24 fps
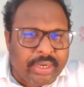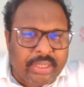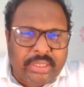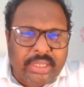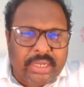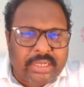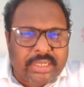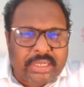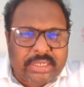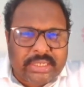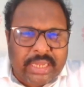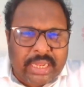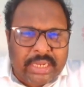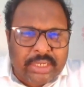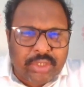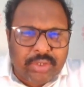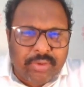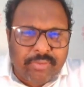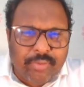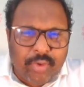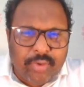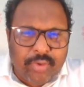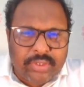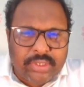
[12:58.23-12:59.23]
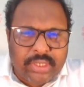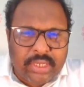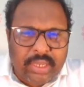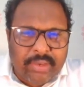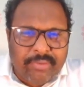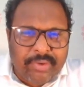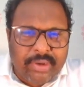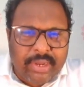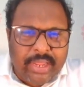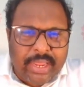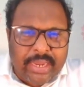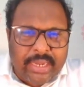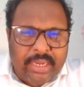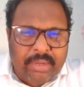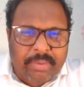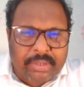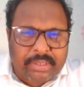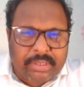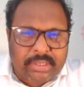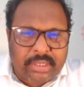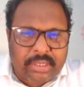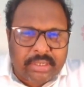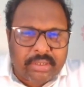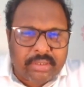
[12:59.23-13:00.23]
there is a chance of losing even
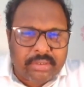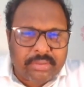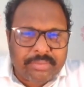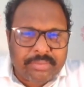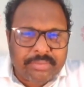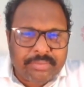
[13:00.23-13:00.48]
80%.